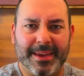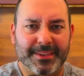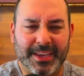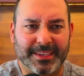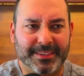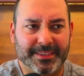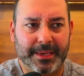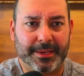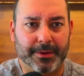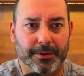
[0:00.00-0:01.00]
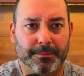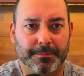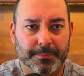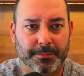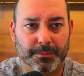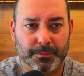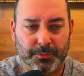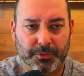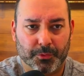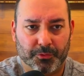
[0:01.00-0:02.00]
And as I sit here
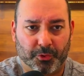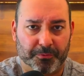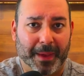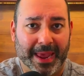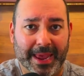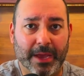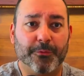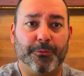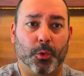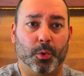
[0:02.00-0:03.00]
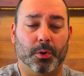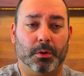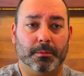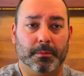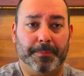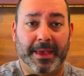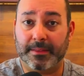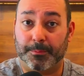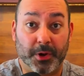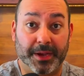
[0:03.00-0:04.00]
sort of paying
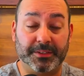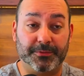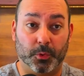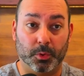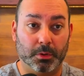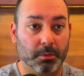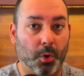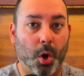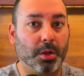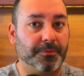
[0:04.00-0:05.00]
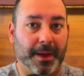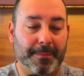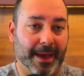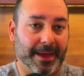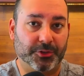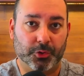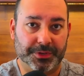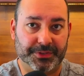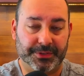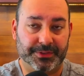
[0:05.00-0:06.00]
the price for all of my bad
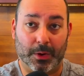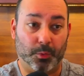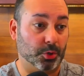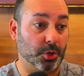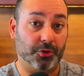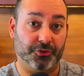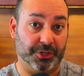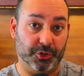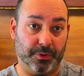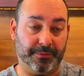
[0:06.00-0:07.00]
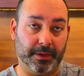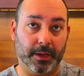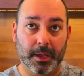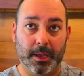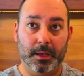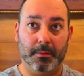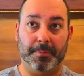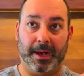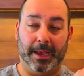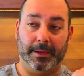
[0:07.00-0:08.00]
choices that were largely driven
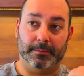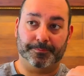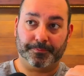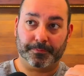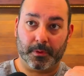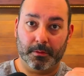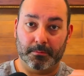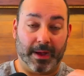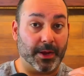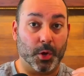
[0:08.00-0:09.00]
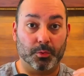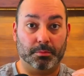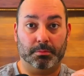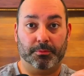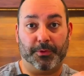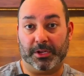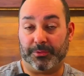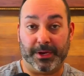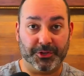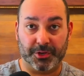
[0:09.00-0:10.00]
by my own
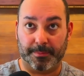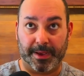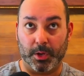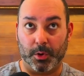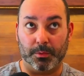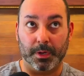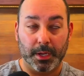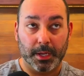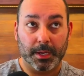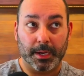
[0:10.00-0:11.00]
frustration and my own